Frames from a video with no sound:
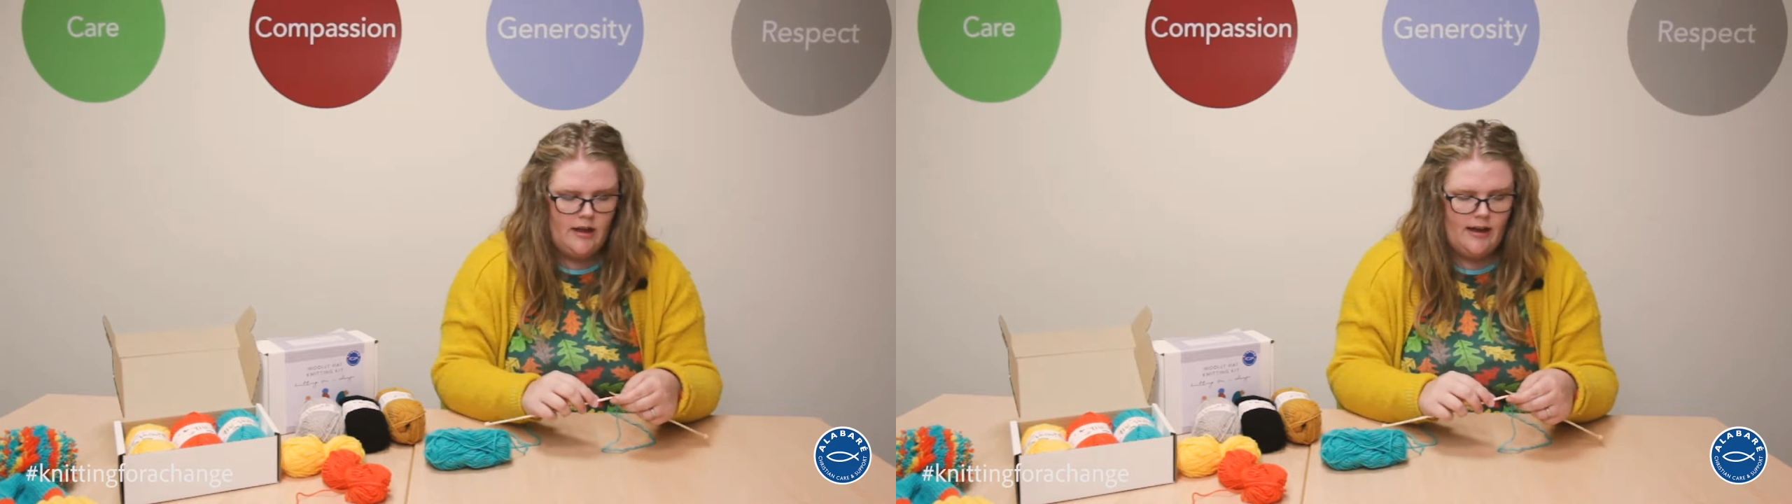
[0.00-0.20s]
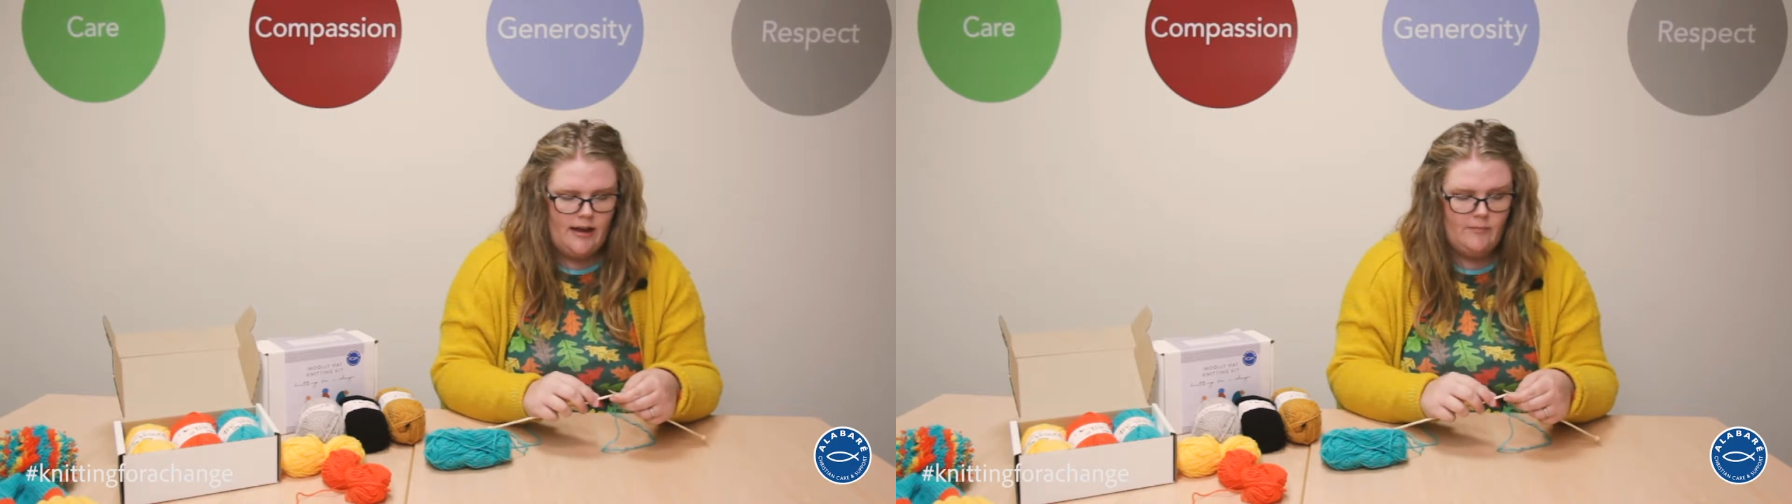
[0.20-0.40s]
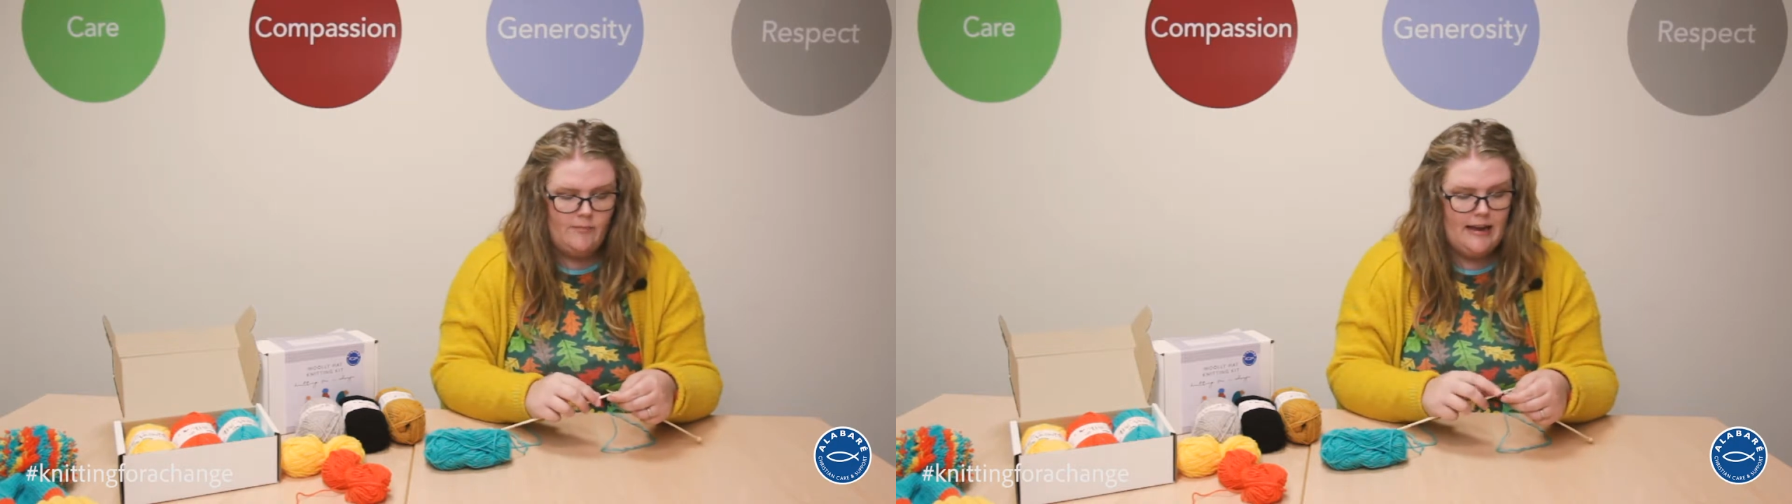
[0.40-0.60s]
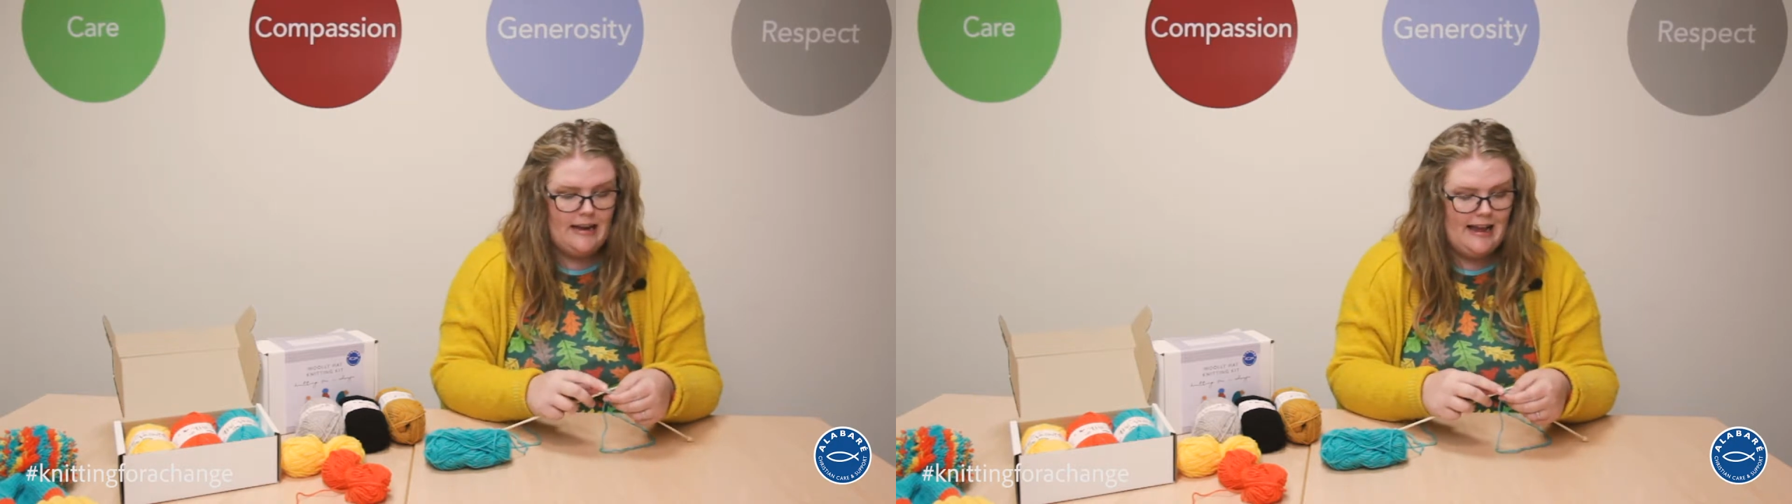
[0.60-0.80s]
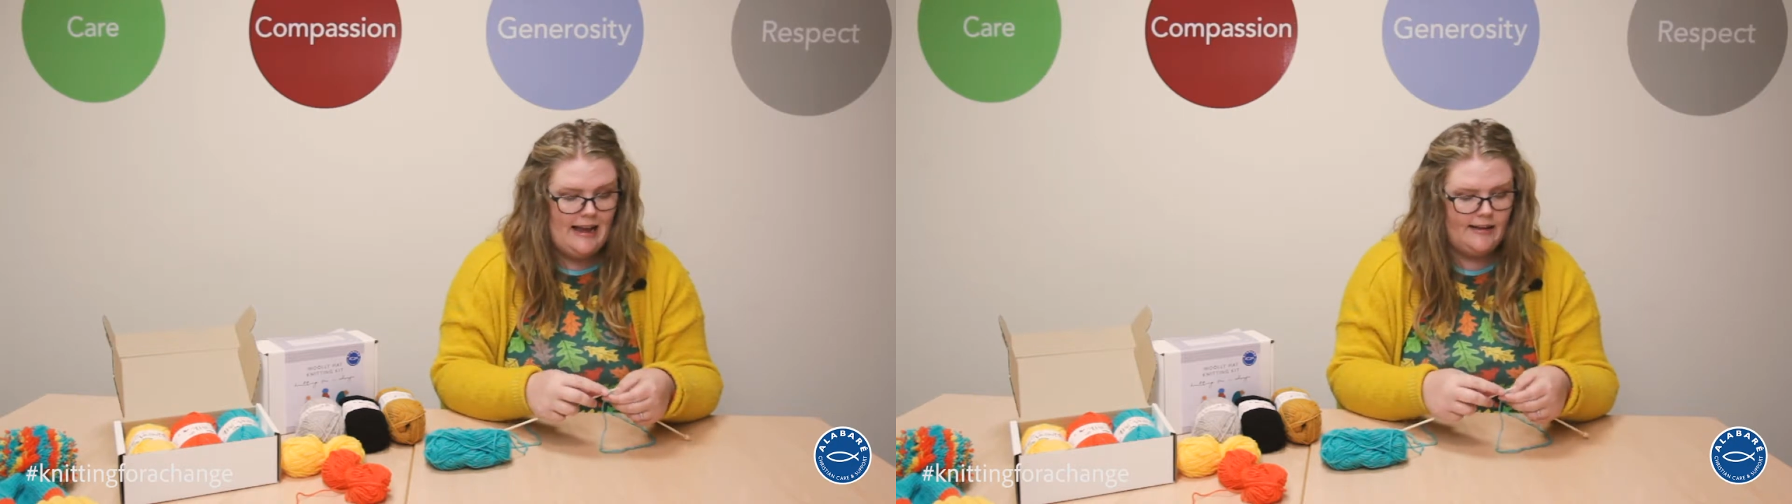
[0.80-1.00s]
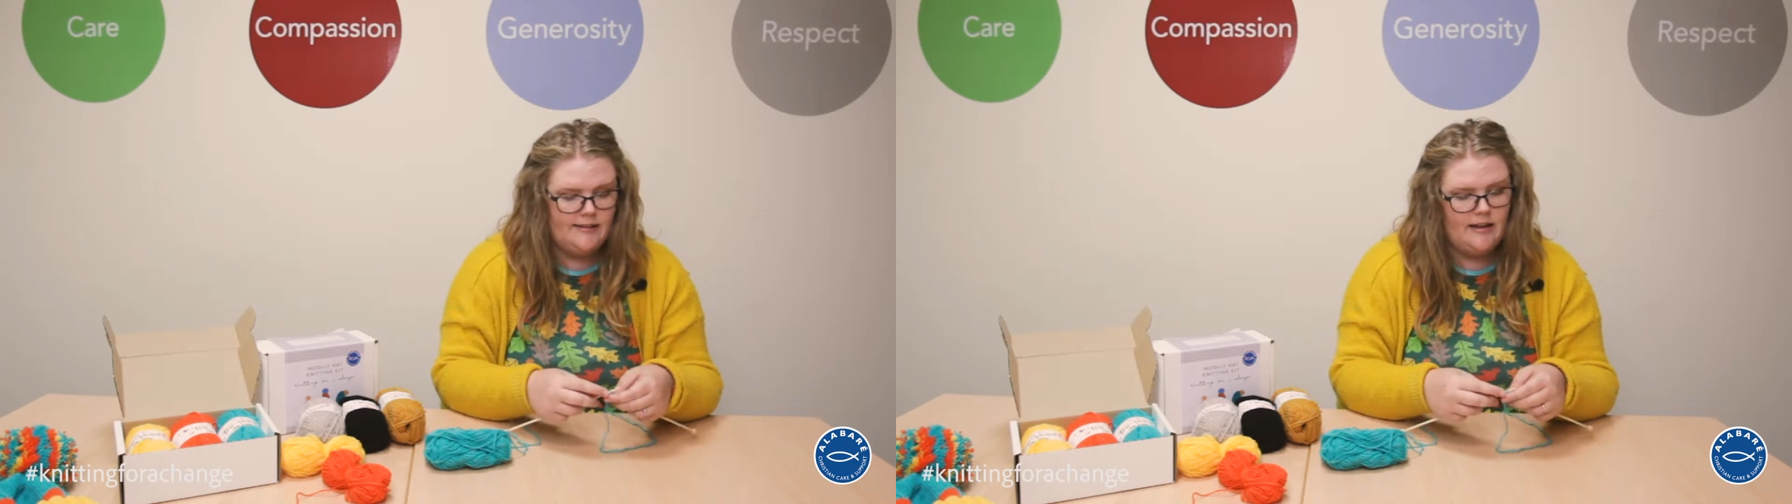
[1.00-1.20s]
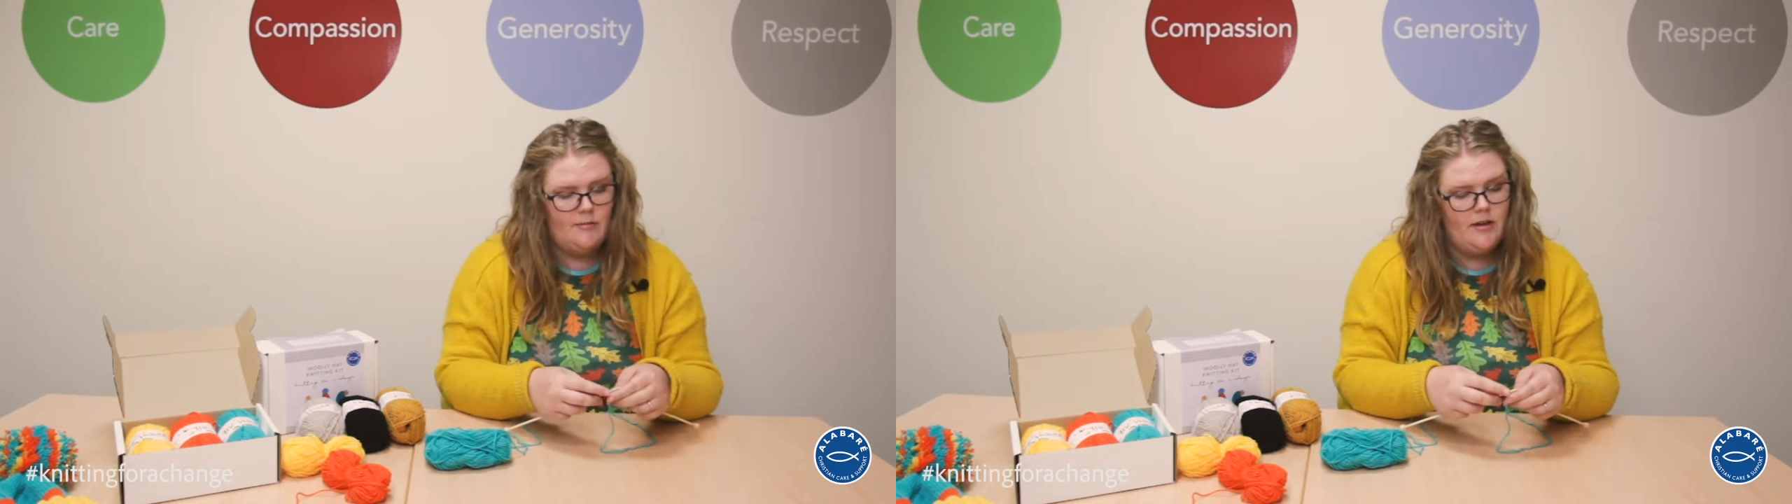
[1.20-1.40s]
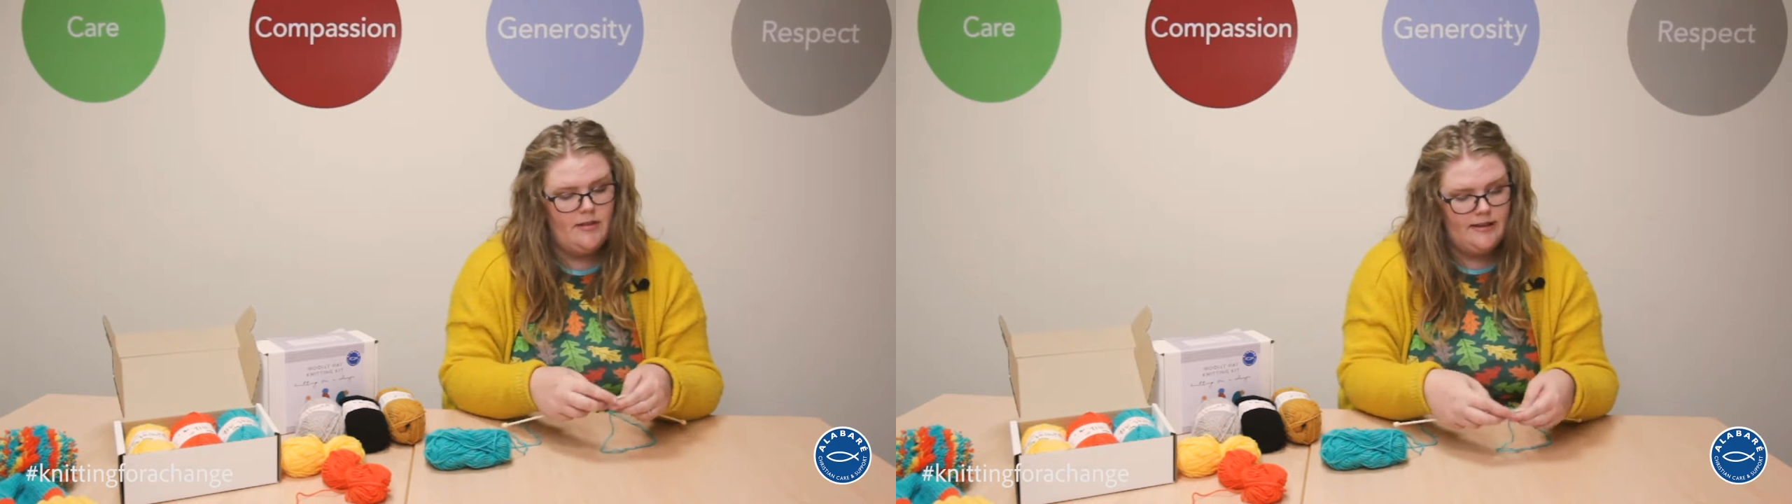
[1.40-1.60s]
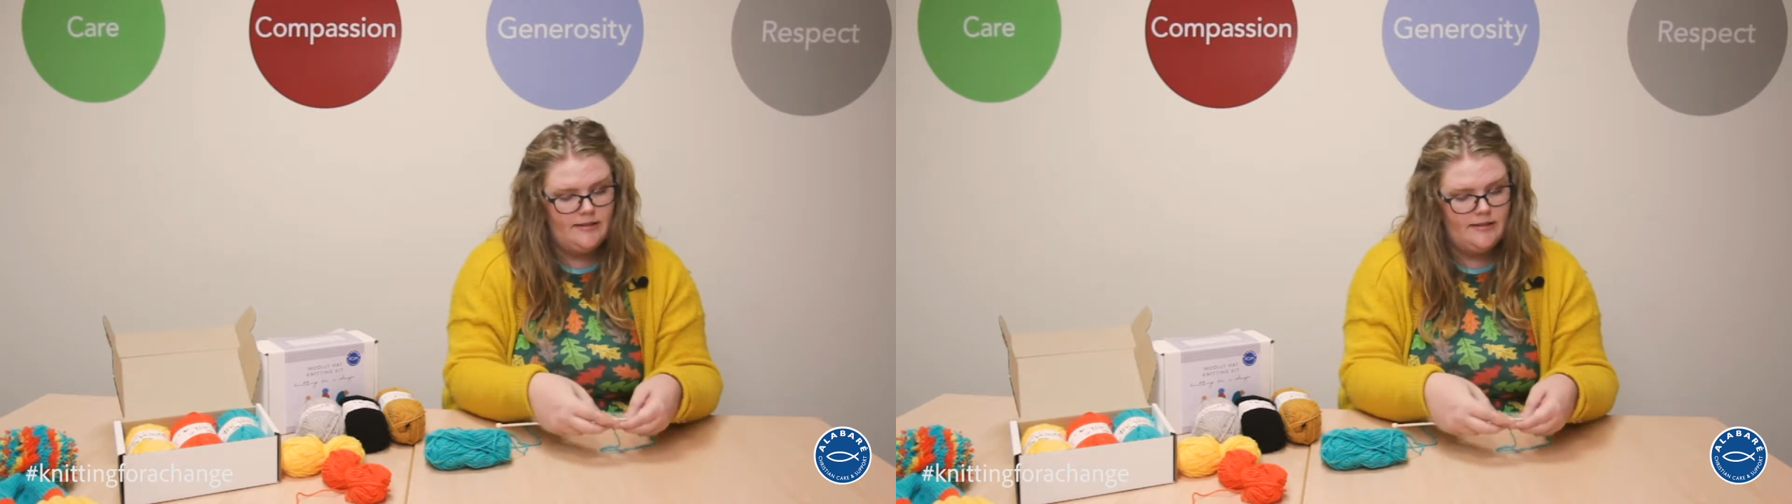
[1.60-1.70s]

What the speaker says: and make an X again, but this